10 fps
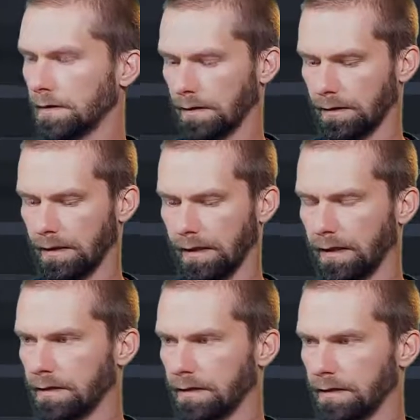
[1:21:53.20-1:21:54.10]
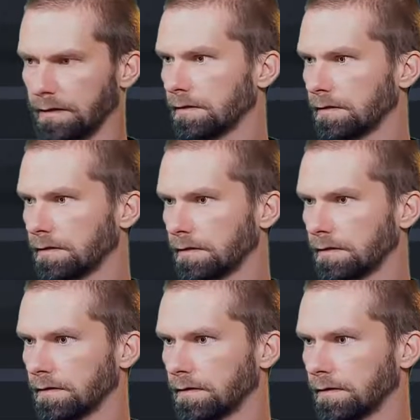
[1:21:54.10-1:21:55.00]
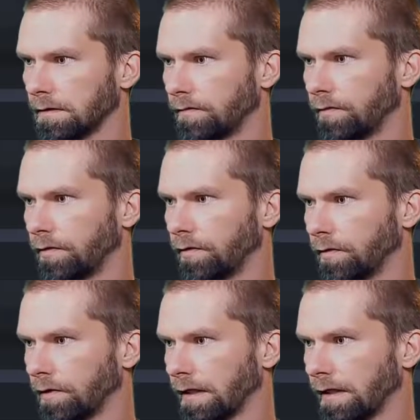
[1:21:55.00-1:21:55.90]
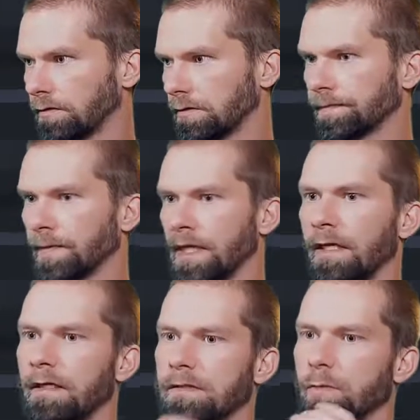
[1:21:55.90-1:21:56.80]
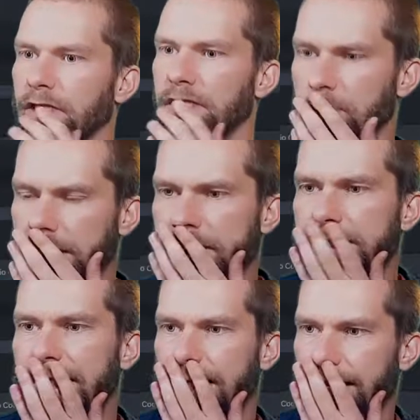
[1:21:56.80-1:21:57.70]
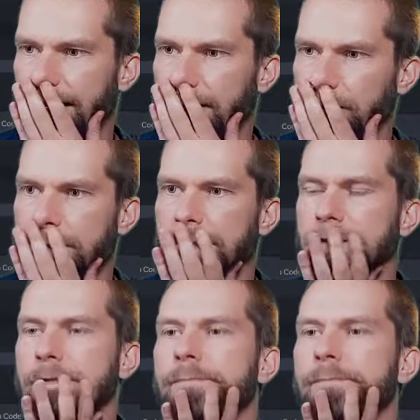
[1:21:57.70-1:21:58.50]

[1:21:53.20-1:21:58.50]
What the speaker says: Get view count. So with this, we get the data out.